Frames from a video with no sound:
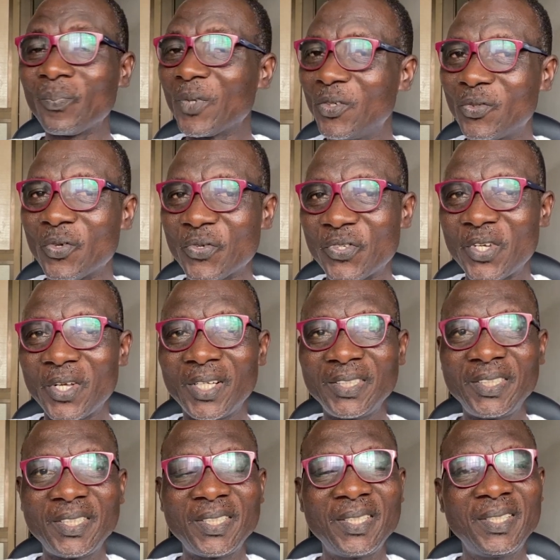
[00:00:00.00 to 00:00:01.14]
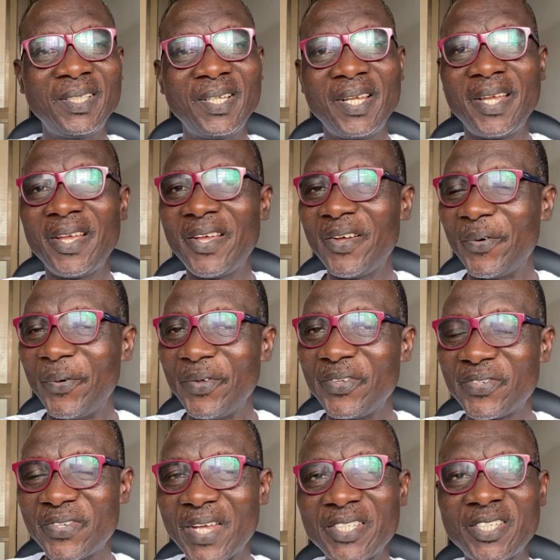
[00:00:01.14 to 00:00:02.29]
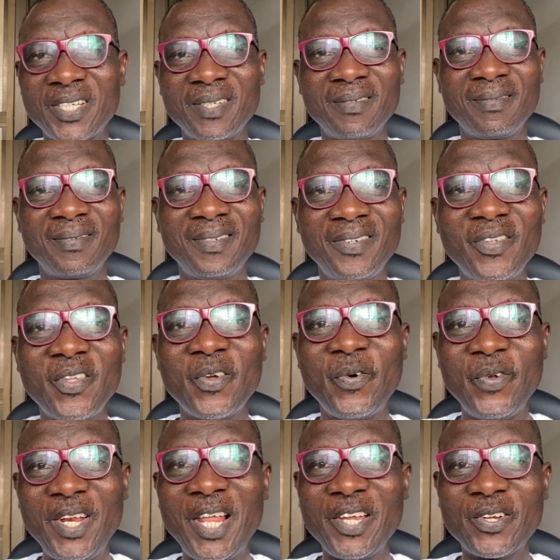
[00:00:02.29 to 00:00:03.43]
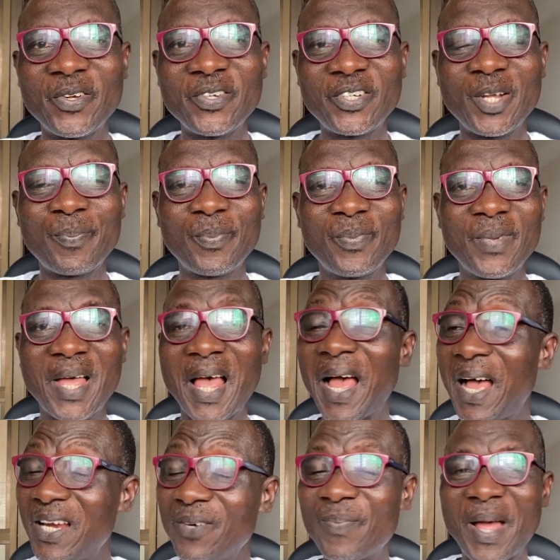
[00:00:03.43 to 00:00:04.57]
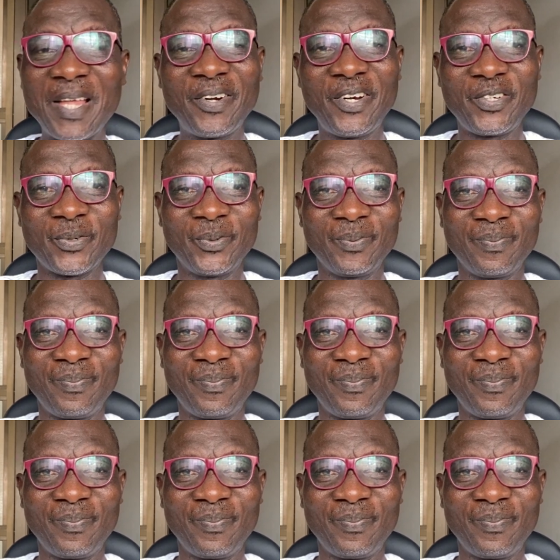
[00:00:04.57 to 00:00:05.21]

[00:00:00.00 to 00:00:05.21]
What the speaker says: sociology, research, relationship, and migration.